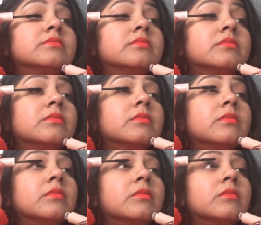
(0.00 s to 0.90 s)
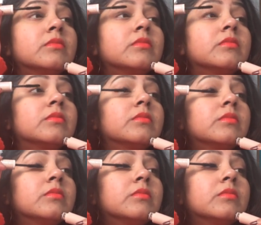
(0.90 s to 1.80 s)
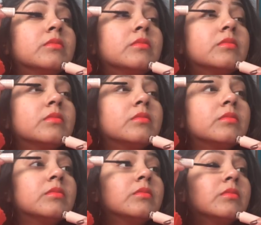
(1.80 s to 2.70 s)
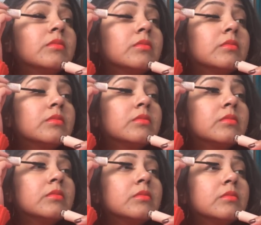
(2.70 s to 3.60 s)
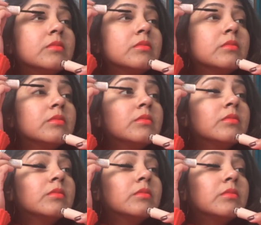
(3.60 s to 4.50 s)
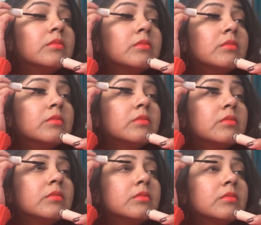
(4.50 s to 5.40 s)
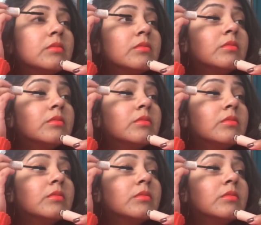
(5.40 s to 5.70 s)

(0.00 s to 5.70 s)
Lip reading: (silence)